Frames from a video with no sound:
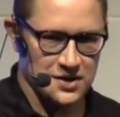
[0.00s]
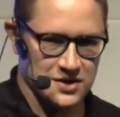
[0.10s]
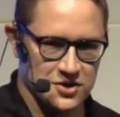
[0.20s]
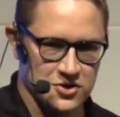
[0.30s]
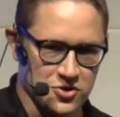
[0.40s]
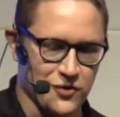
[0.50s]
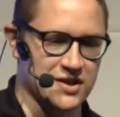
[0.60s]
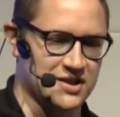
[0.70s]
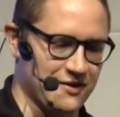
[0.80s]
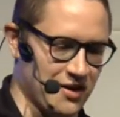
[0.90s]
So what is
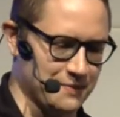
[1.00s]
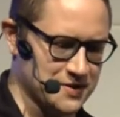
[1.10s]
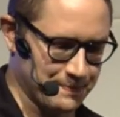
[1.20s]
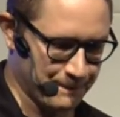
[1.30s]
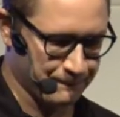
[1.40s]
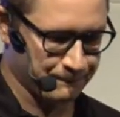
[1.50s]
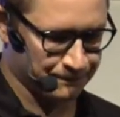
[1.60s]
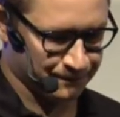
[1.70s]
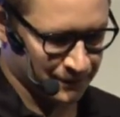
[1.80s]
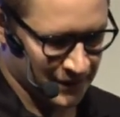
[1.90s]
DevOps?
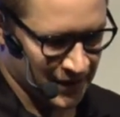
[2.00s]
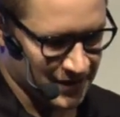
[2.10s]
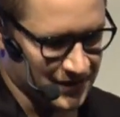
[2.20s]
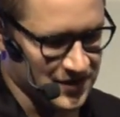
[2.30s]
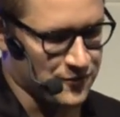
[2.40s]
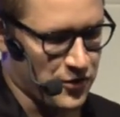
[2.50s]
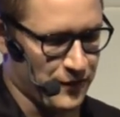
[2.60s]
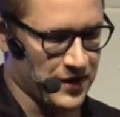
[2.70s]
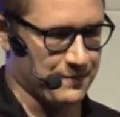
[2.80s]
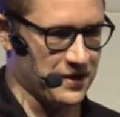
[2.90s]
This is from
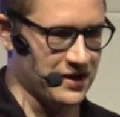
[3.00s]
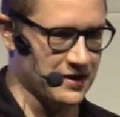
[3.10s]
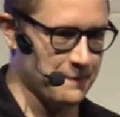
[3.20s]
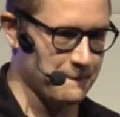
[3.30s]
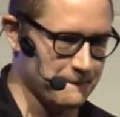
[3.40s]
Wikipedia.